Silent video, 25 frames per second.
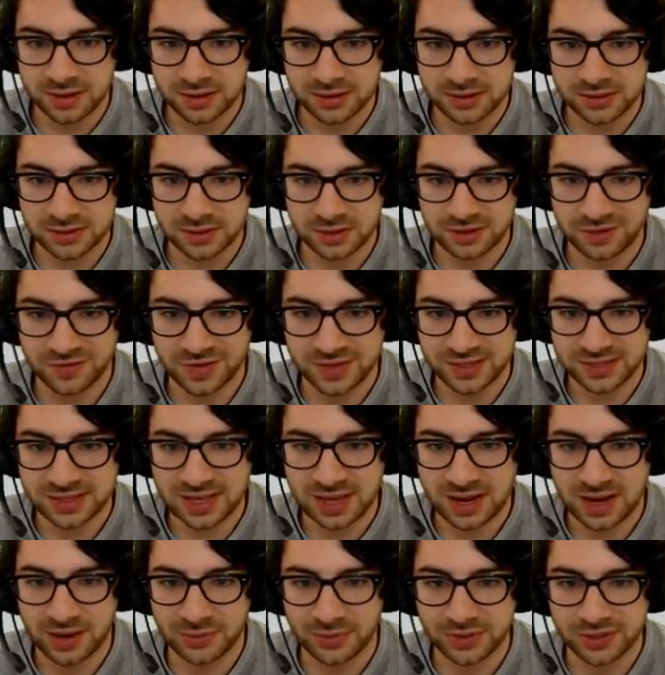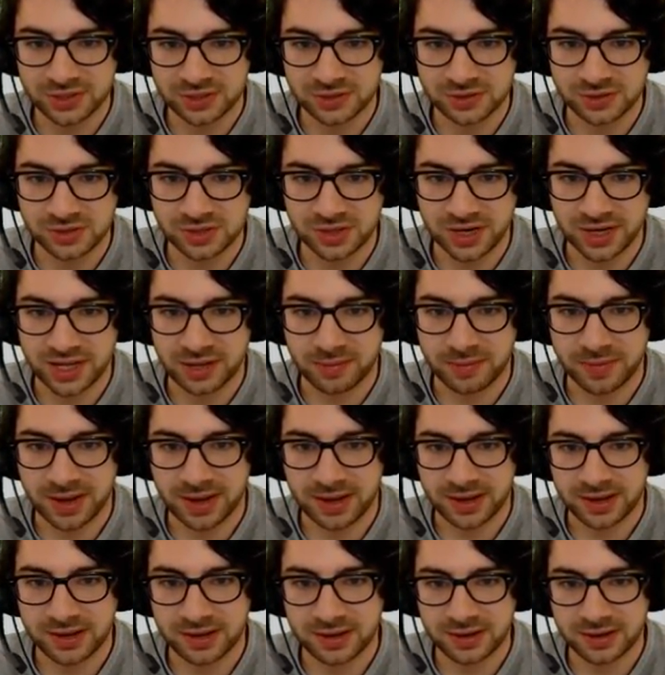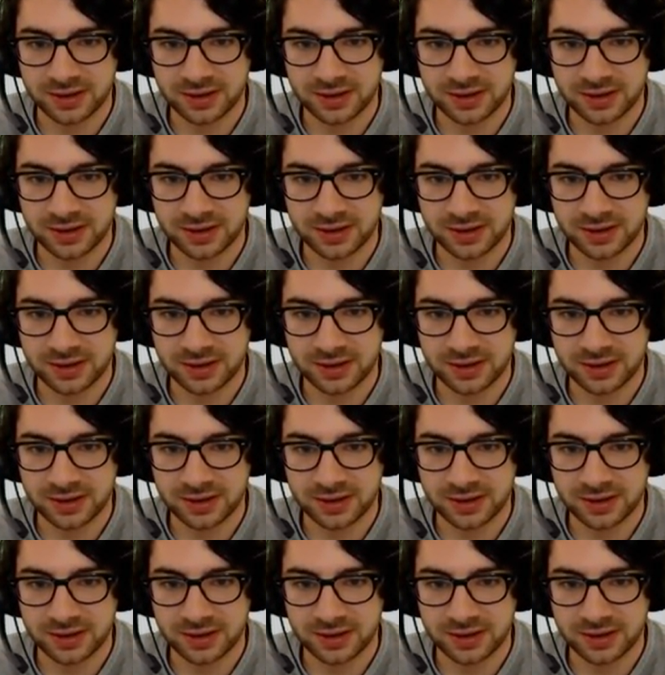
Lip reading: So to fix that, I would just dial it back.